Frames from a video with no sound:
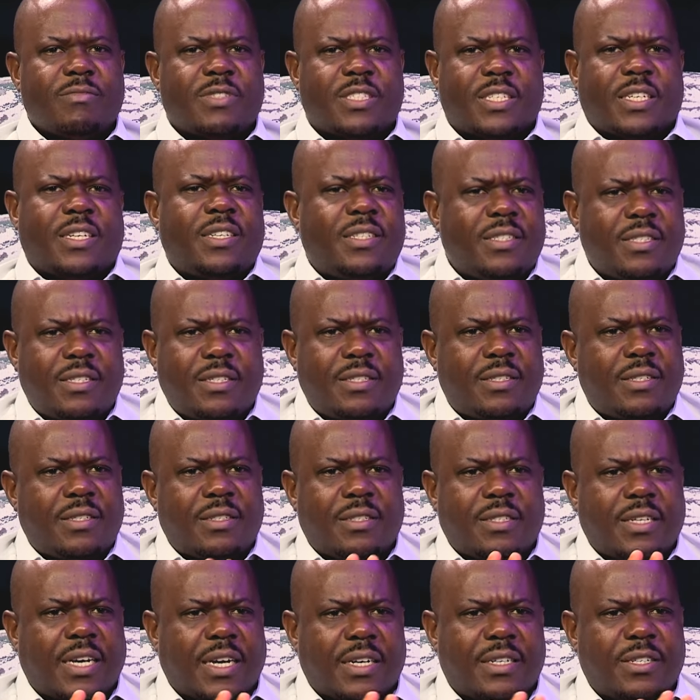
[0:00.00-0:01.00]
Jesus
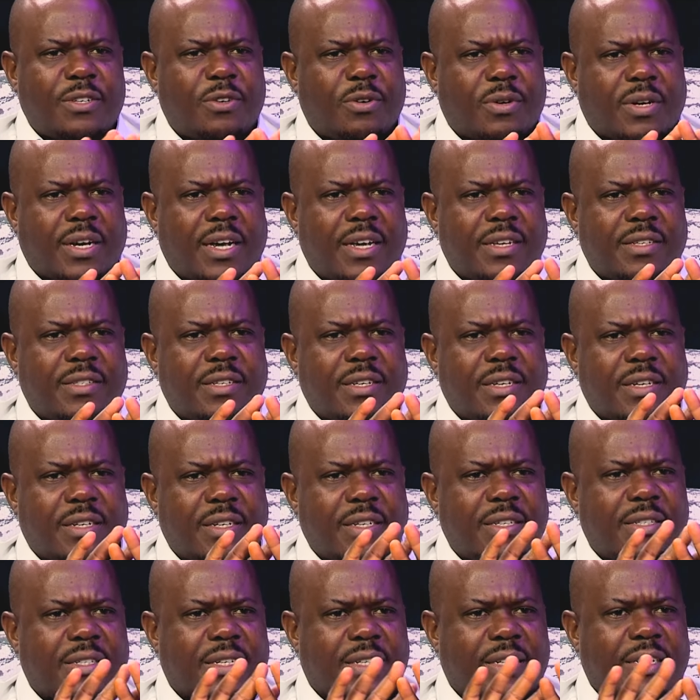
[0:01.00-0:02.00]
is categorizing
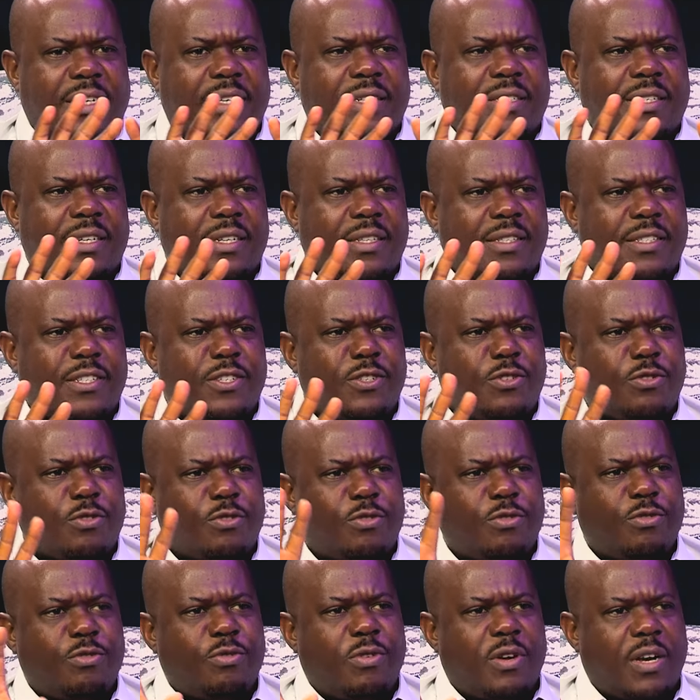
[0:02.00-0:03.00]
resurrections into
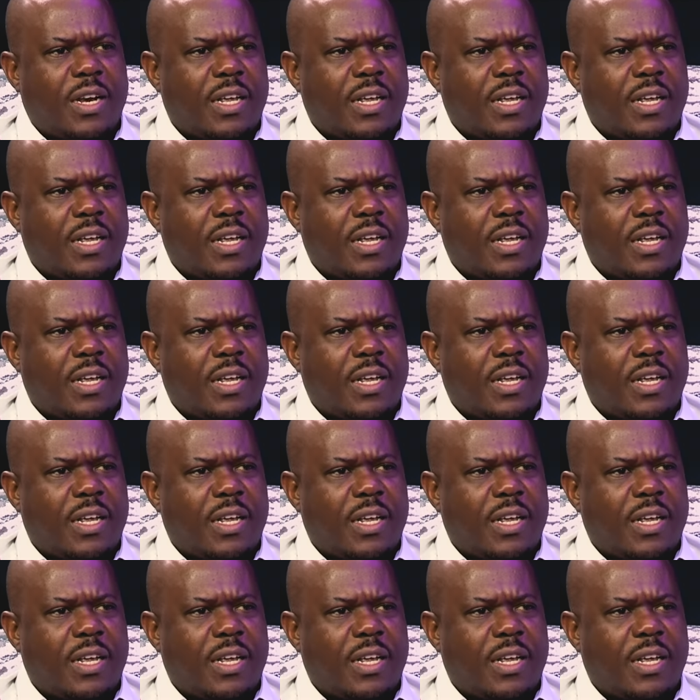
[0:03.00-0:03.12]
two